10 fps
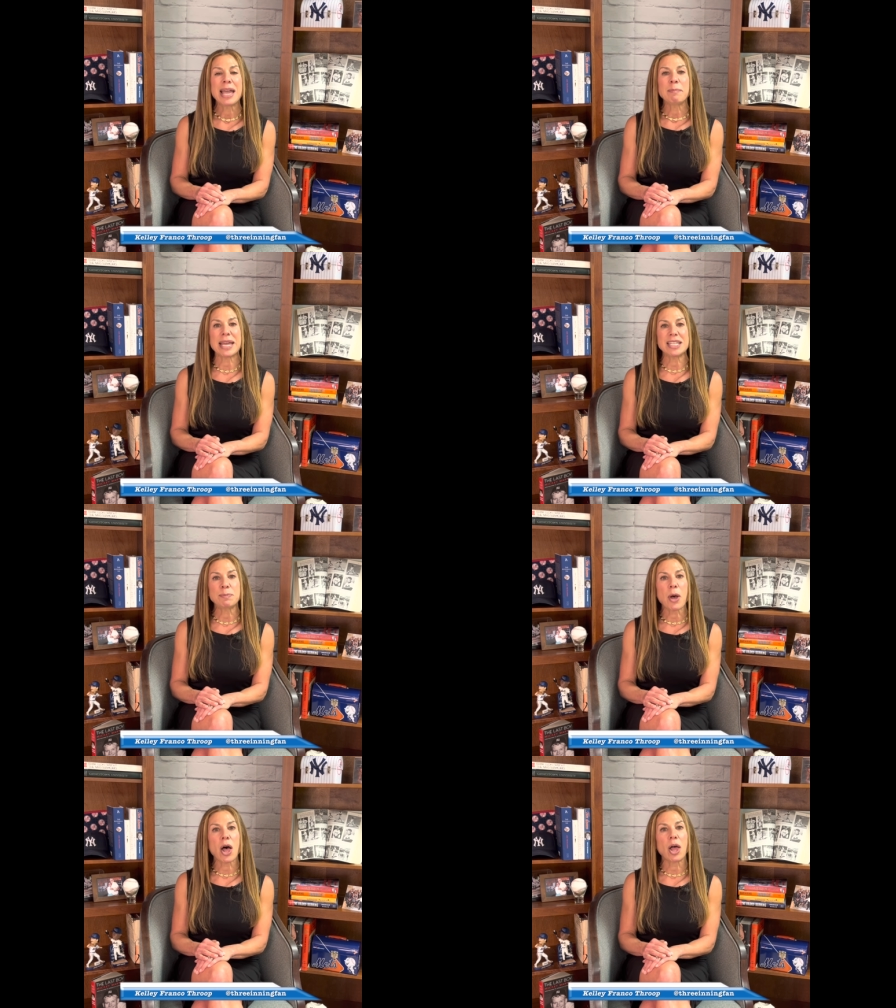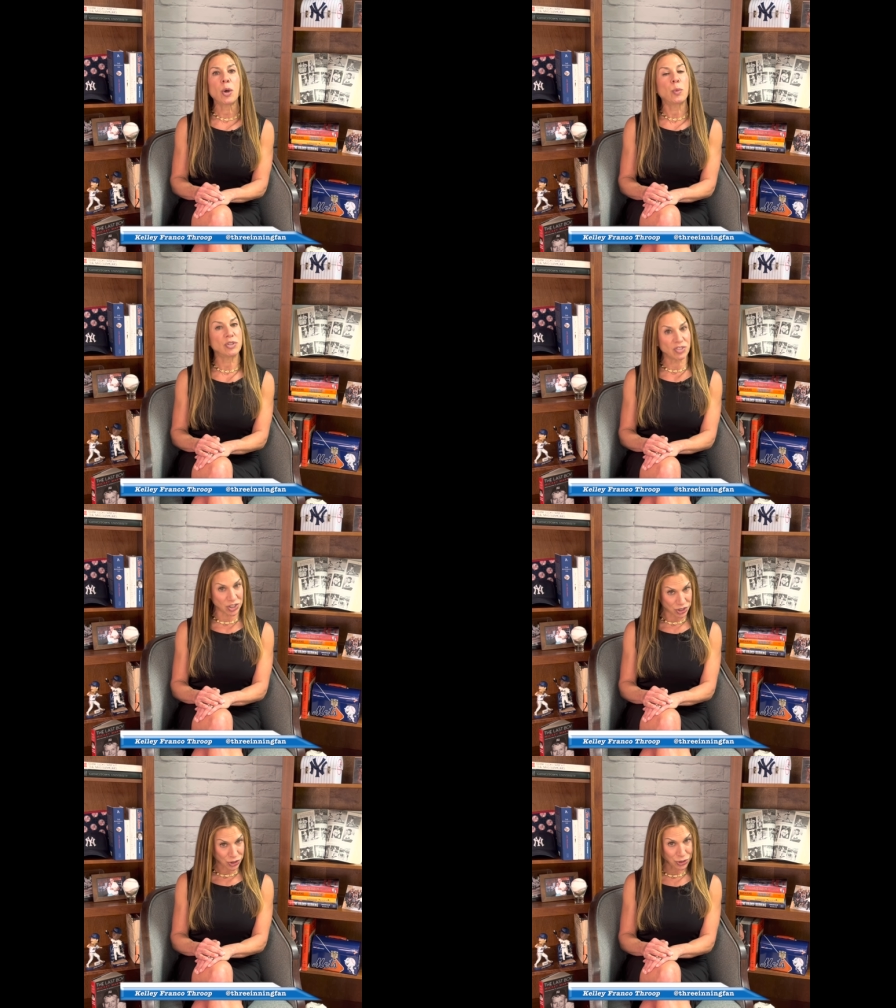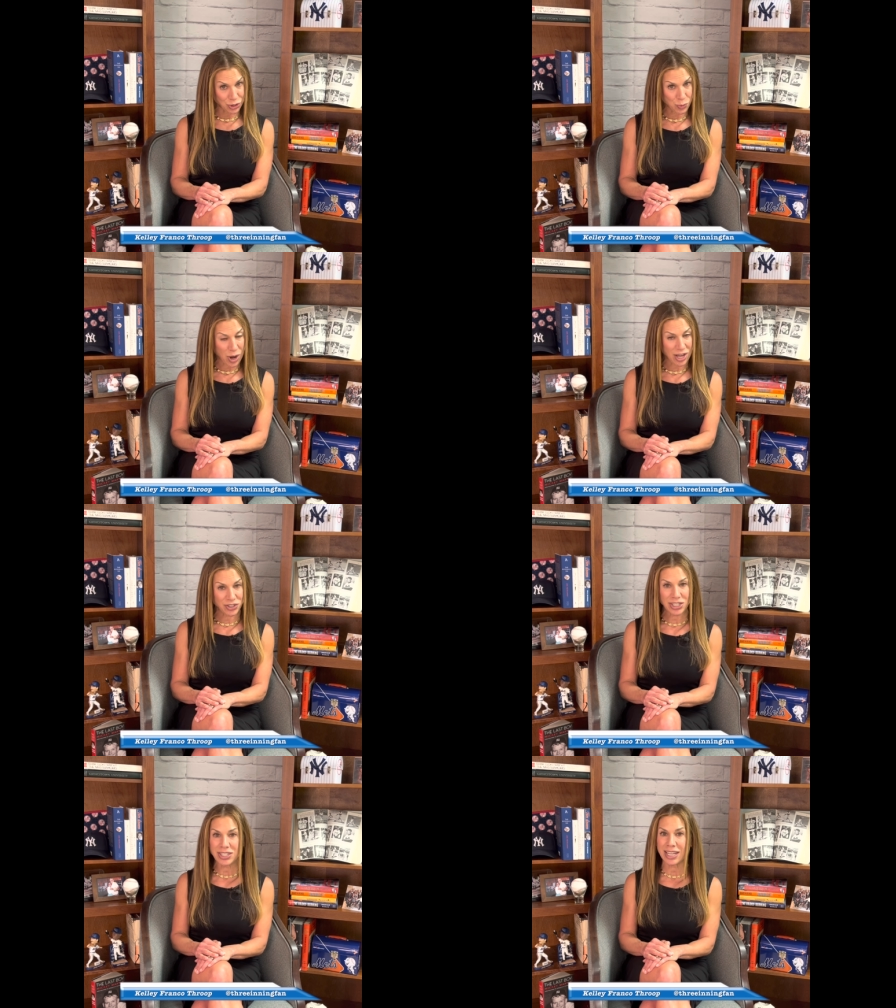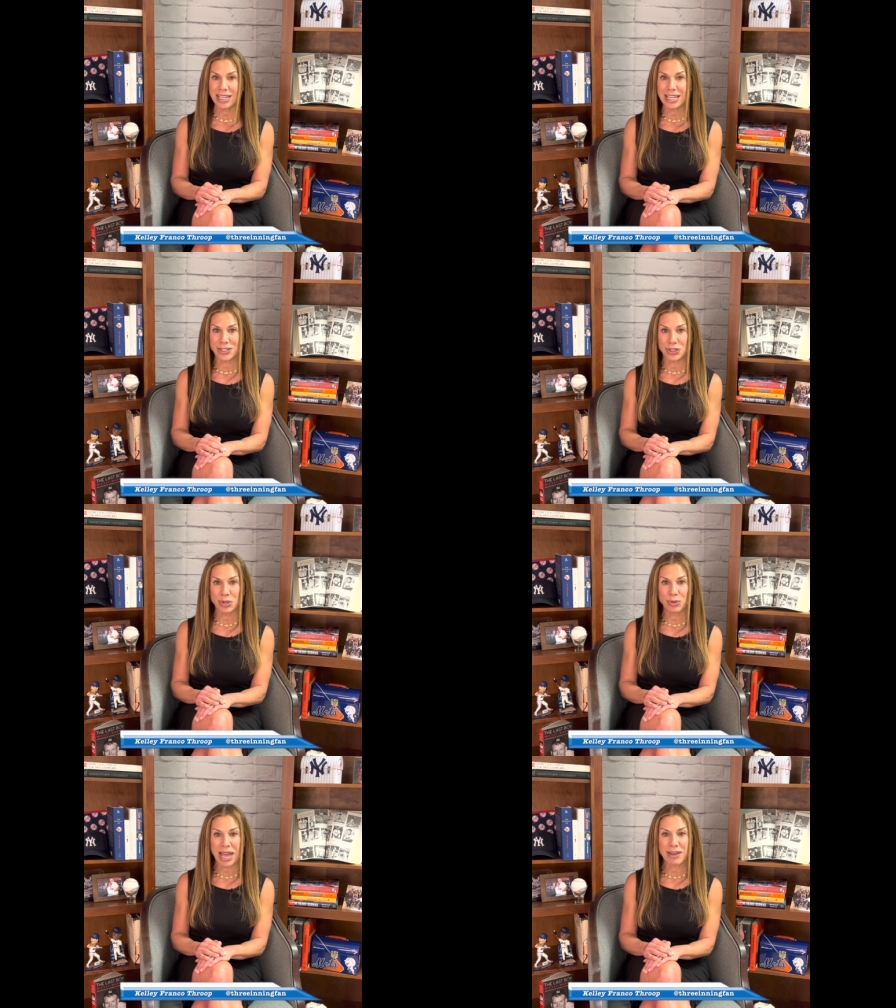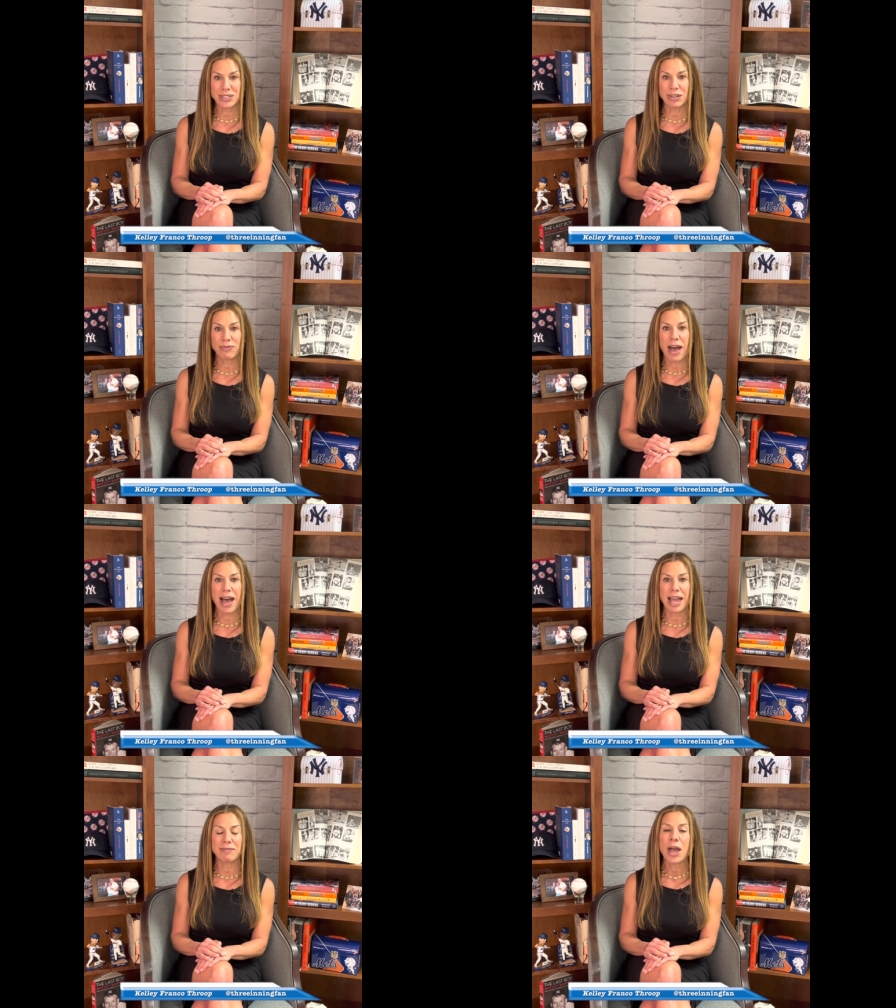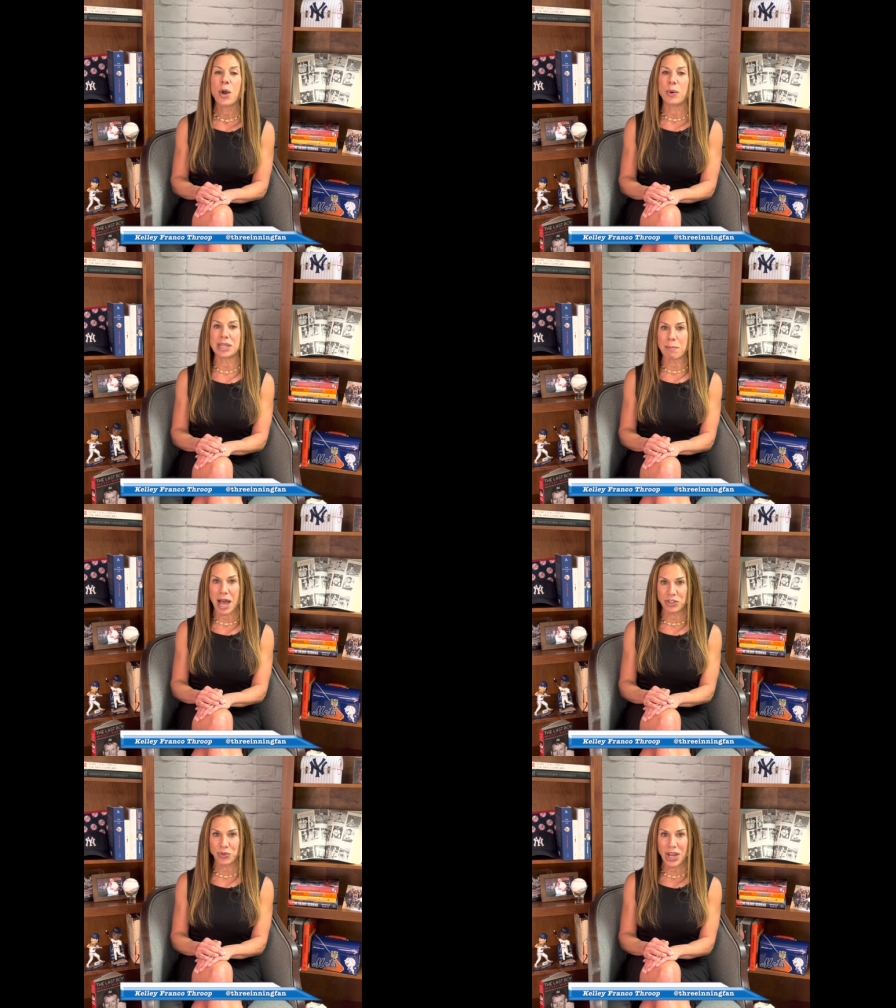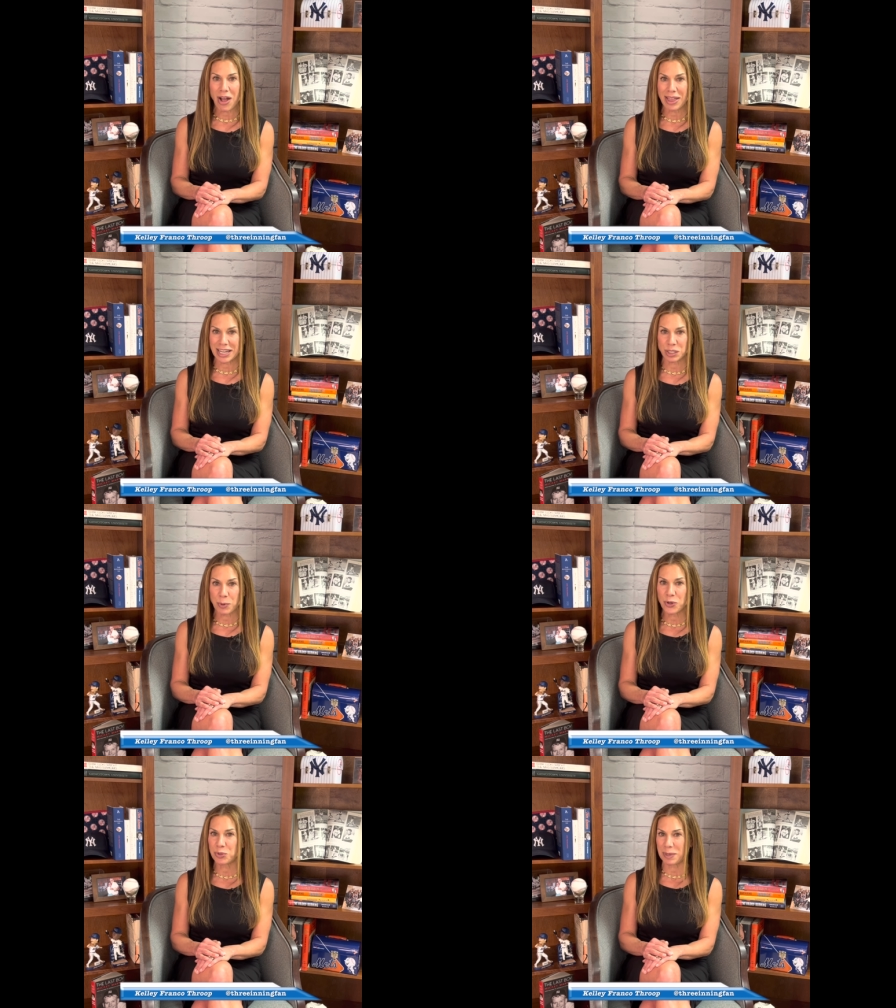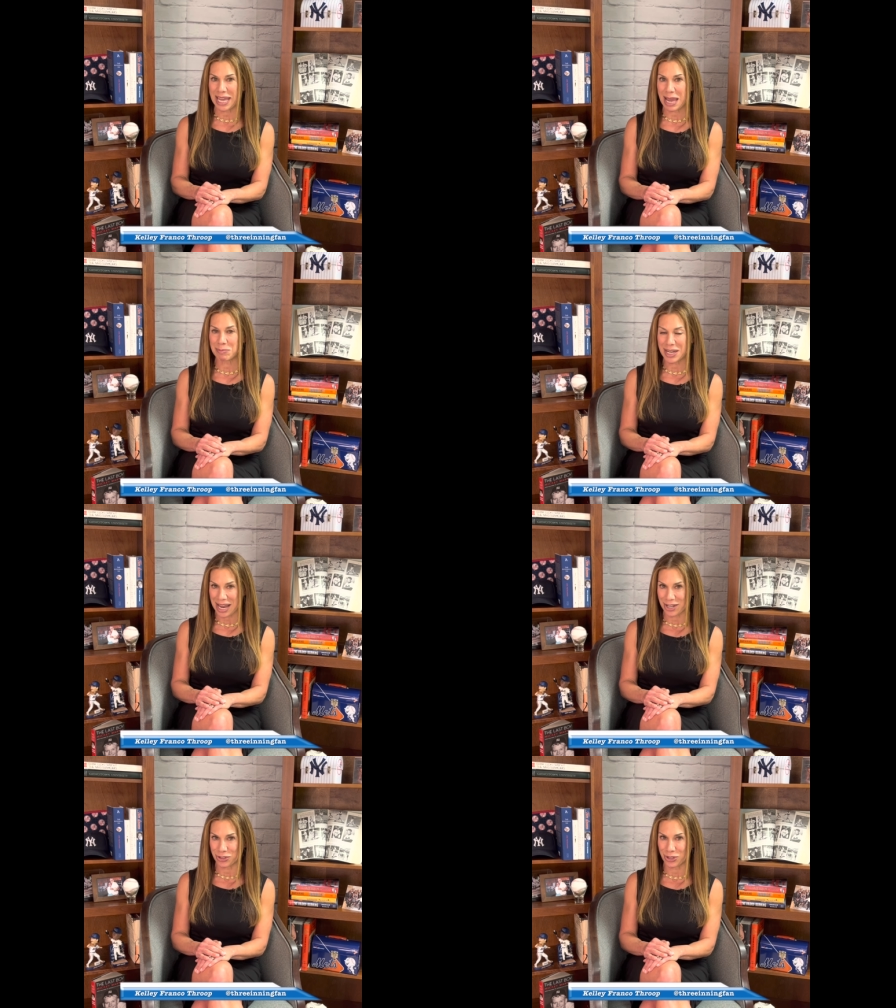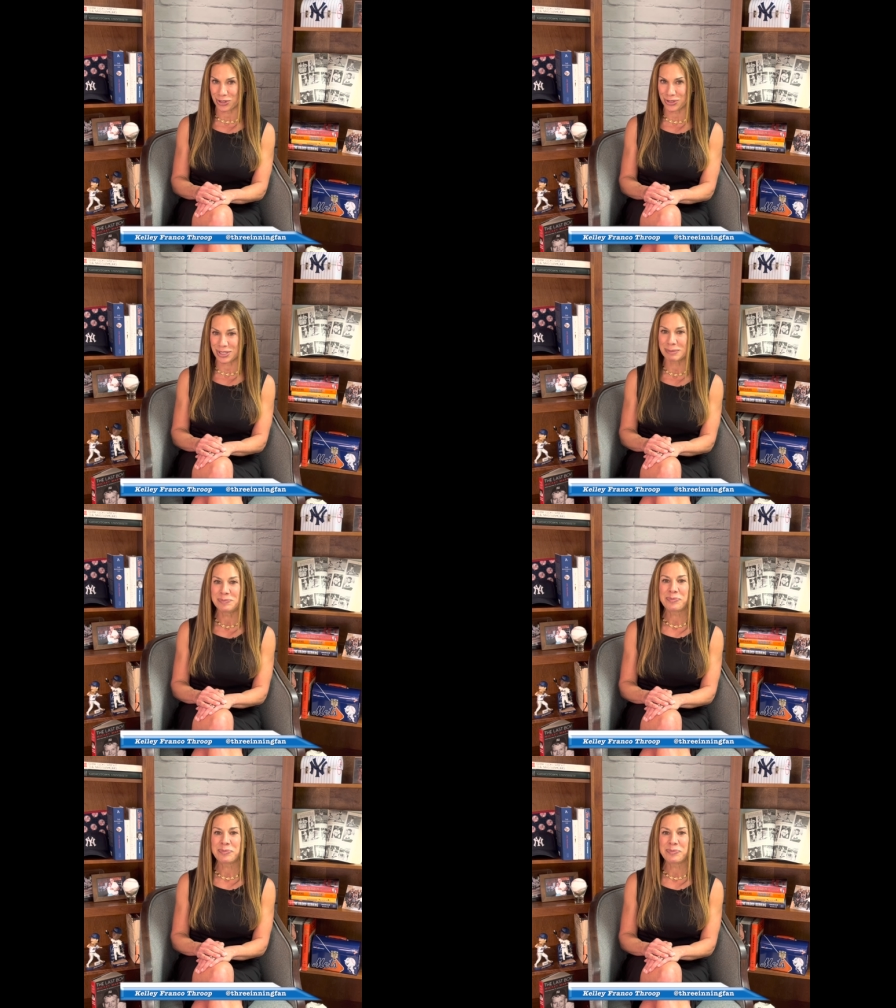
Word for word: Baseball would return to Washington in 2005 when the Montreal Expos became the Nationals.